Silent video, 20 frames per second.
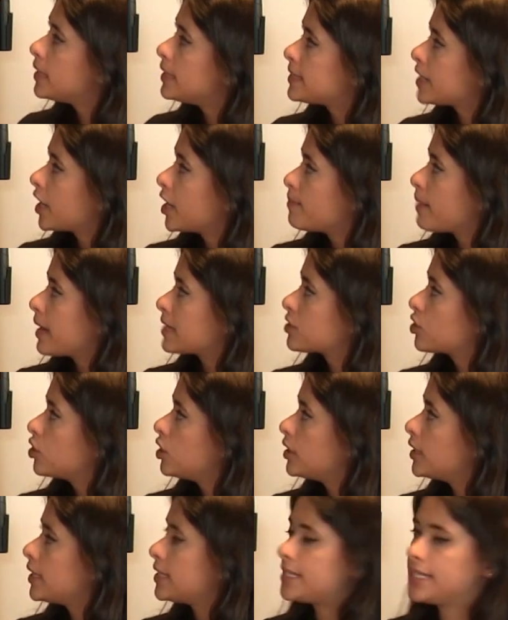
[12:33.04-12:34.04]
military
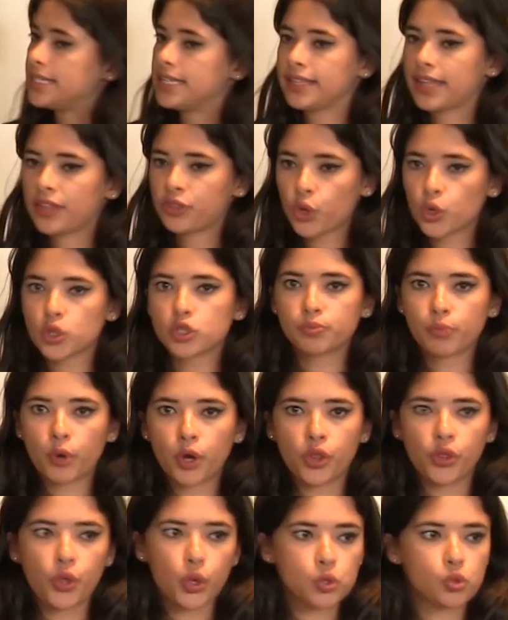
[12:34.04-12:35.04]
masculinity that
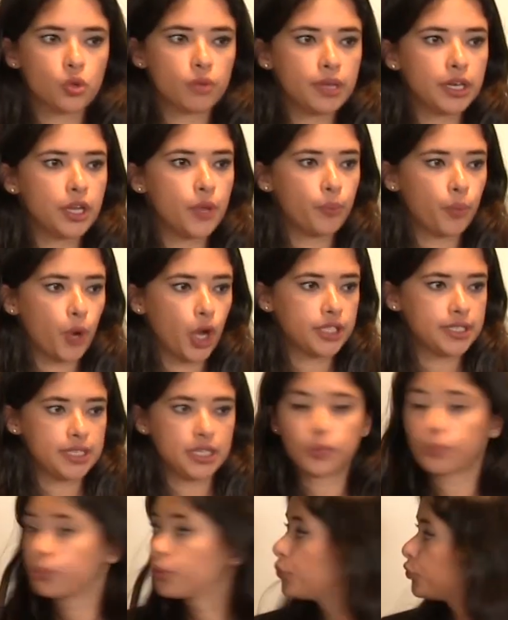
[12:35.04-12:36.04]
those women
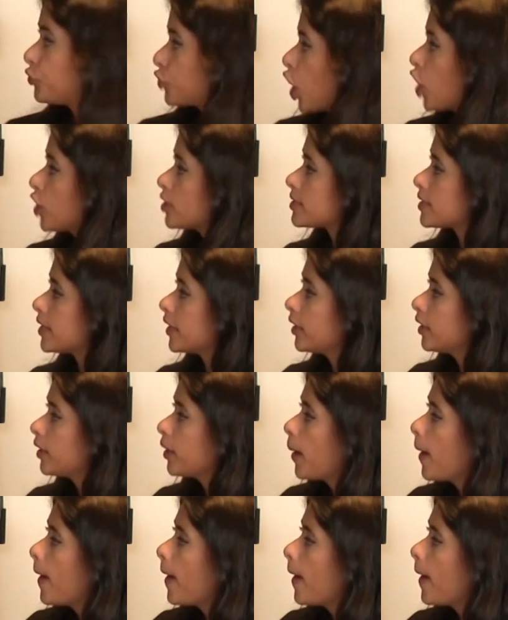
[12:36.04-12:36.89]
embodied proved toxic,